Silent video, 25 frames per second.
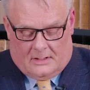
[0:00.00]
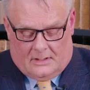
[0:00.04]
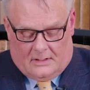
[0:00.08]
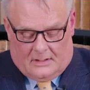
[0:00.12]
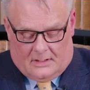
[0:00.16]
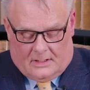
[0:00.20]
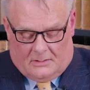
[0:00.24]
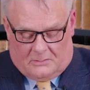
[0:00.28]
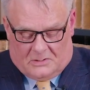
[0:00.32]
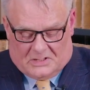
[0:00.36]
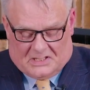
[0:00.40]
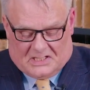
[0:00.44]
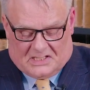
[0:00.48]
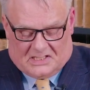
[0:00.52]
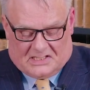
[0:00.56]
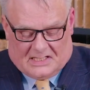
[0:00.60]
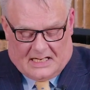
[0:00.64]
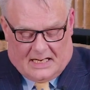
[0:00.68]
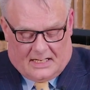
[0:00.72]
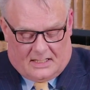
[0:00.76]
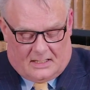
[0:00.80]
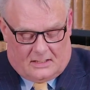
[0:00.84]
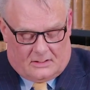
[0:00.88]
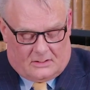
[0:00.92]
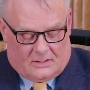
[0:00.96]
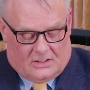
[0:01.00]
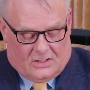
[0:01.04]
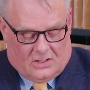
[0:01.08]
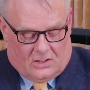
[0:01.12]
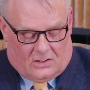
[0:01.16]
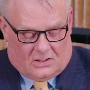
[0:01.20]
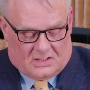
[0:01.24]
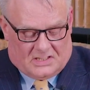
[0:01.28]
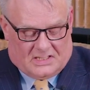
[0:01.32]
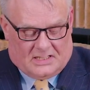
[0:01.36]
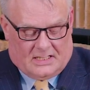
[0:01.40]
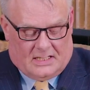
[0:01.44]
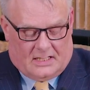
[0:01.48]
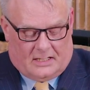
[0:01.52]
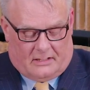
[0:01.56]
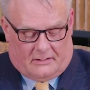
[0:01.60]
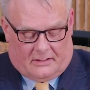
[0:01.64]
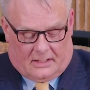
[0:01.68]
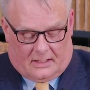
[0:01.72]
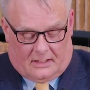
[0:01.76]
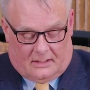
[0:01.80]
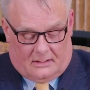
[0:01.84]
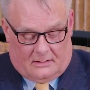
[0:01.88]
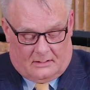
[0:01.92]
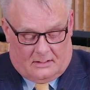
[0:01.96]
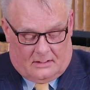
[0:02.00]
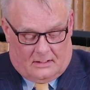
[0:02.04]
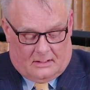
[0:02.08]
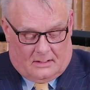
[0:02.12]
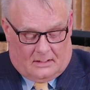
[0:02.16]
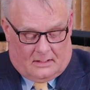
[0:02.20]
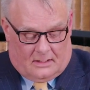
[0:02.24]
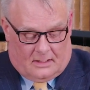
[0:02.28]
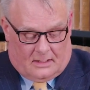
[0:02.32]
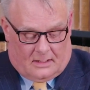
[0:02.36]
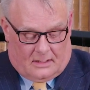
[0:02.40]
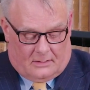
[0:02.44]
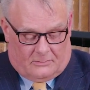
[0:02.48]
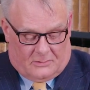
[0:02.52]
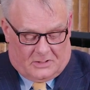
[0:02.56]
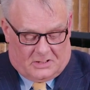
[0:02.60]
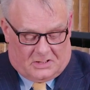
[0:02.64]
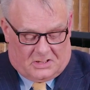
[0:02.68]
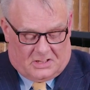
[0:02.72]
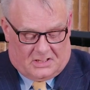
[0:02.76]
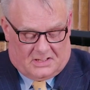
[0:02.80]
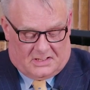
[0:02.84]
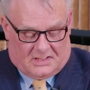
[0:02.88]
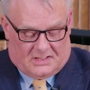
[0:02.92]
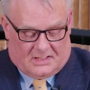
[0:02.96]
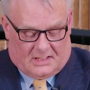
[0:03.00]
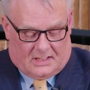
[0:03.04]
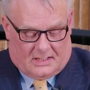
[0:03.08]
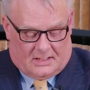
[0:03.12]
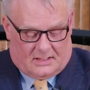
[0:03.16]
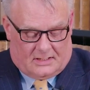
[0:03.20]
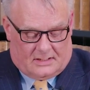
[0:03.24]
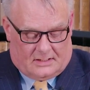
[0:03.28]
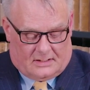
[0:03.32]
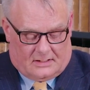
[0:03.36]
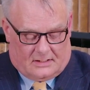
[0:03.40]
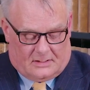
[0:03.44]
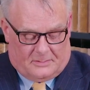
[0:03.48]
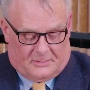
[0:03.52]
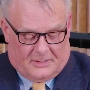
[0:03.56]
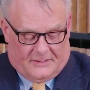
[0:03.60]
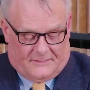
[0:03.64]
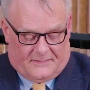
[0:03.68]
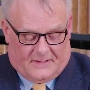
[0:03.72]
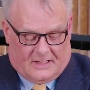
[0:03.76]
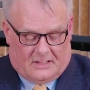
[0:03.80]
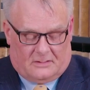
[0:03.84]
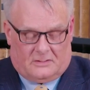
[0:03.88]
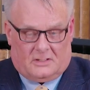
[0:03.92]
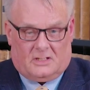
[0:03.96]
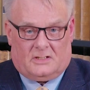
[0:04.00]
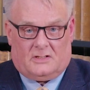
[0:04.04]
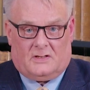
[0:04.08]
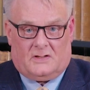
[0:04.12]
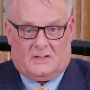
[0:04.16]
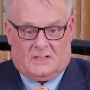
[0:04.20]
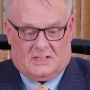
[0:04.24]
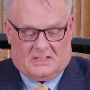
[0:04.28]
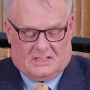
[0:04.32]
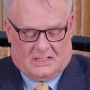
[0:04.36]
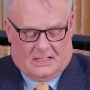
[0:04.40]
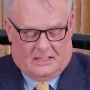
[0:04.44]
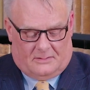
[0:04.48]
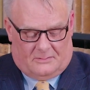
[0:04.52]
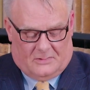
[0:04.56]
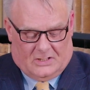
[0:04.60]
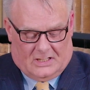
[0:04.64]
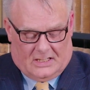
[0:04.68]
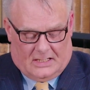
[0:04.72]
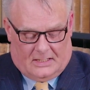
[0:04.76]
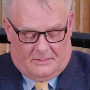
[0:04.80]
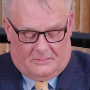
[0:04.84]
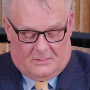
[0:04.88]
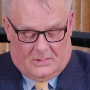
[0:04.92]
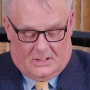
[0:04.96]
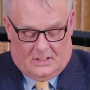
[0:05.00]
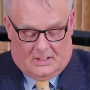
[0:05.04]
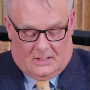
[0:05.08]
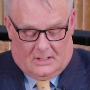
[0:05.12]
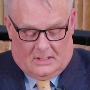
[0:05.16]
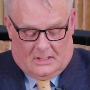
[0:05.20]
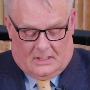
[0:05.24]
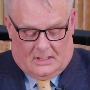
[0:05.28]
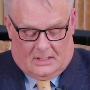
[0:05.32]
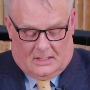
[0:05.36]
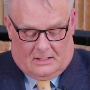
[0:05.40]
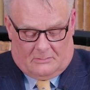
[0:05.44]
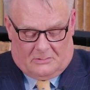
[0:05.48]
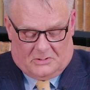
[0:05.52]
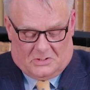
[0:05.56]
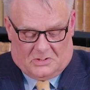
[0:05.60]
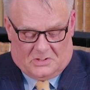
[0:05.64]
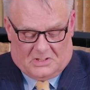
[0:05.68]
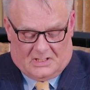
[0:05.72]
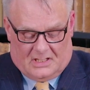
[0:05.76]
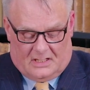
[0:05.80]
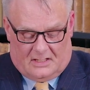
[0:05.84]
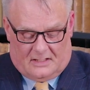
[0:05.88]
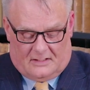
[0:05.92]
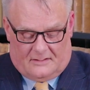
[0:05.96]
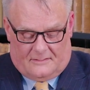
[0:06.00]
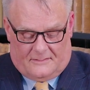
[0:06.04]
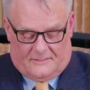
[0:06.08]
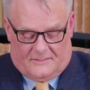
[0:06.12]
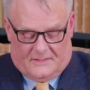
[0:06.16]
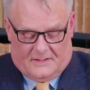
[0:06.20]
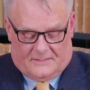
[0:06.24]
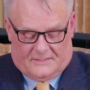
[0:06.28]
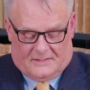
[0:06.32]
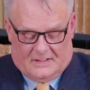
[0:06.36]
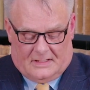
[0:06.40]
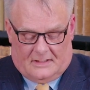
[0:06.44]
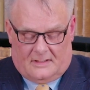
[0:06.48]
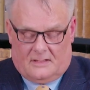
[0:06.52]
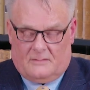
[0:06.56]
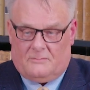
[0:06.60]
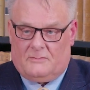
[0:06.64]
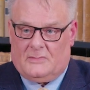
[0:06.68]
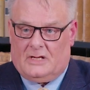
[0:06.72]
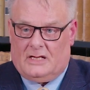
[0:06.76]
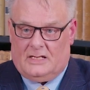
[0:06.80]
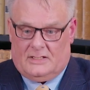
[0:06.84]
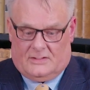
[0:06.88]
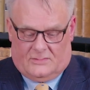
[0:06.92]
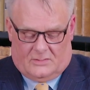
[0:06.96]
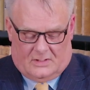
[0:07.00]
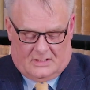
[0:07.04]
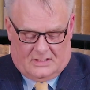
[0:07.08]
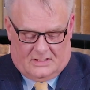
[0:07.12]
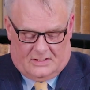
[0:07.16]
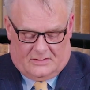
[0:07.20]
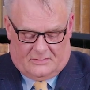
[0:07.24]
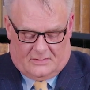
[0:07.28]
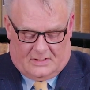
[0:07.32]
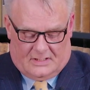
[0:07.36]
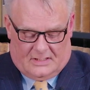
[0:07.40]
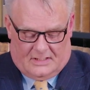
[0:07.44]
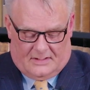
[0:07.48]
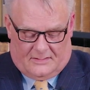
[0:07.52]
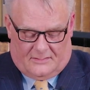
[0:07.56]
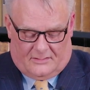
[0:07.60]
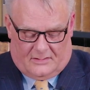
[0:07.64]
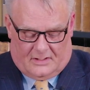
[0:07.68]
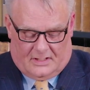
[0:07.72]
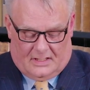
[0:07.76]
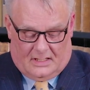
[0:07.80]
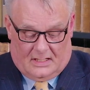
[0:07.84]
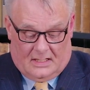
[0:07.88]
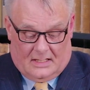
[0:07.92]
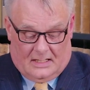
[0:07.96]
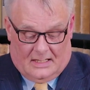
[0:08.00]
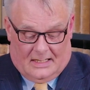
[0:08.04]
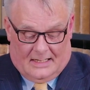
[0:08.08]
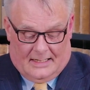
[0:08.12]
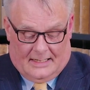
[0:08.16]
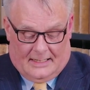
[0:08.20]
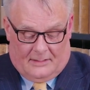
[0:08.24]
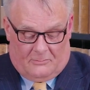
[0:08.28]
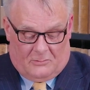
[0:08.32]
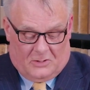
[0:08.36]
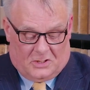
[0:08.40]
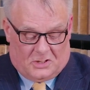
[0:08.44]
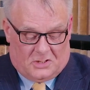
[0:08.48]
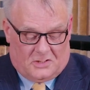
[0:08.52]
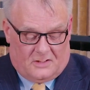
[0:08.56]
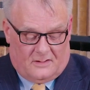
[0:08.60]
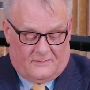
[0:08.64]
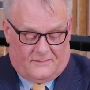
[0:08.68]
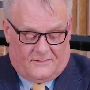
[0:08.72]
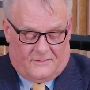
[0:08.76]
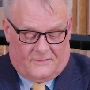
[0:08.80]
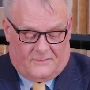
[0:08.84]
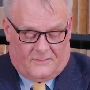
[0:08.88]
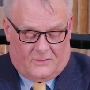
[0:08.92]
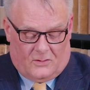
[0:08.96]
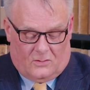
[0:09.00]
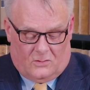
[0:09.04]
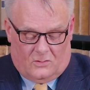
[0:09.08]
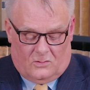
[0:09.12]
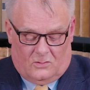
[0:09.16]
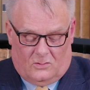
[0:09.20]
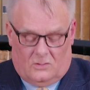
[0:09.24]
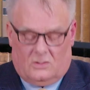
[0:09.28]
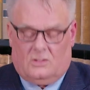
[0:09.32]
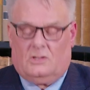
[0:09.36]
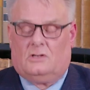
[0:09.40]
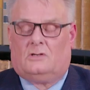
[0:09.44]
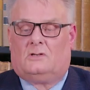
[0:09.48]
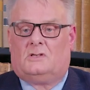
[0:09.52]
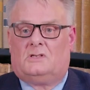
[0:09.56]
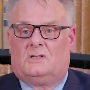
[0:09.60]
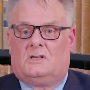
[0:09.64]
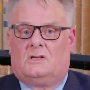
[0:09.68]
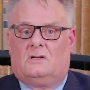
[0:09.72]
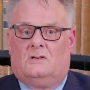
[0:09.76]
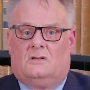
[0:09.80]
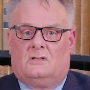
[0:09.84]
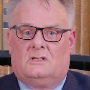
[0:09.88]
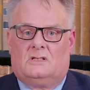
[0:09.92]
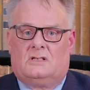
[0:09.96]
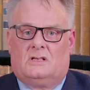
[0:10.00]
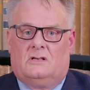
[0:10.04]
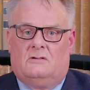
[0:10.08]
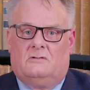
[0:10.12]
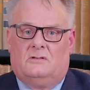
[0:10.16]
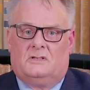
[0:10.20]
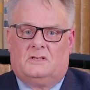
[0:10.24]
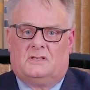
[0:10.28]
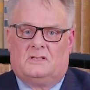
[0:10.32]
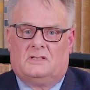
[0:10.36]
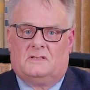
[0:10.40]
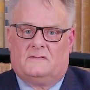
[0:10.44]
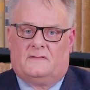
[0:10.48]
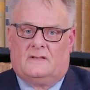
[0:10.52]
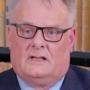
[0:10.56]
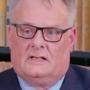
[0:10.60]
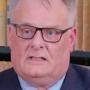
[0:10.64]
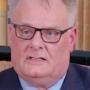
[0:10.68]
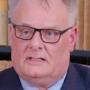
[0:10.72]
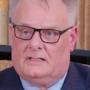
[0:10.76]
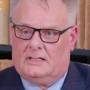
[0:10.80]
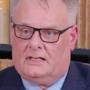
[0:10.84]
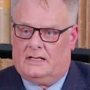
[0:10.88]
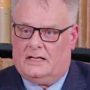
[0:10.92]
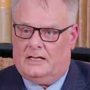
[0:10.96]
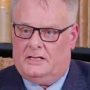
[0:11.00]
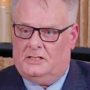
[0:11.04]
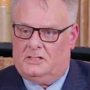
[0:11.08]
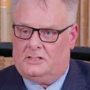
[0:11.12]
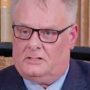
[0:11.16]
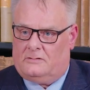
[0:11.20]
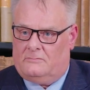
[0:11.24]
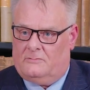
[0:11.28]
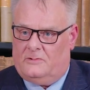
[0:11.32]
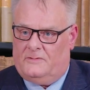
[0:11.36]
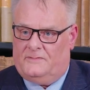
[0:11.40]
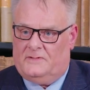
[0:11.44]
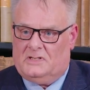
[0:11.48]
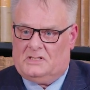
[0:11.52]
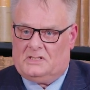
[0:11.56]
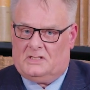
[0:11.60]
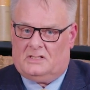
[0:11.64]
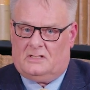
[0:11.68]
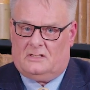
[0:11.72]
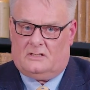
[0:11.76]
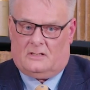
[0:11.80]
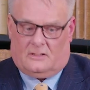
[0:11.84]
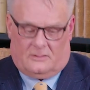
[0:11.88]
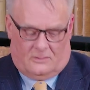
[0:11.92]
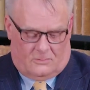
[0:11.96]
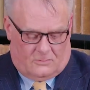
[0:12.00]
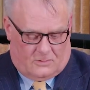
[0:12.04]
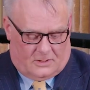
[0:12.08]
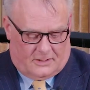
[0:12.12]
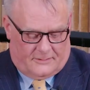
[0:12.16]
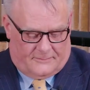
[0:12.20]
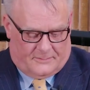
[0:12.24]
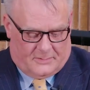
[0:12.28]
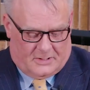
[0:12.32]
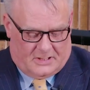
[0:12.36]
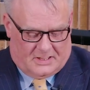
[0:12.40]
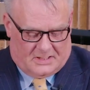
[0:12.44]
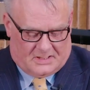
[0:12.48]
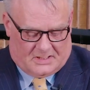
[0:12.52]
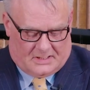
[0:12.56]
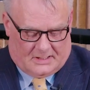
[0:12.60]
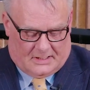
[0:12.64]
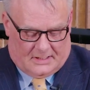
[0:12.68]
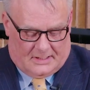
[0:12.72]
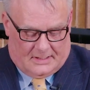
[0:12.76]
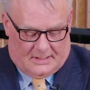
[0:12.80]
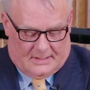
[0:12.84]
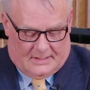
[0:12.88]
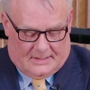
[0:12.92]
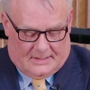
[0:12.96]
there was a second costs hearing, which is to be found under the same name, which was heard on the 15th of May 2023, in which the full cost consequences of that litigation were visited on the wife personally.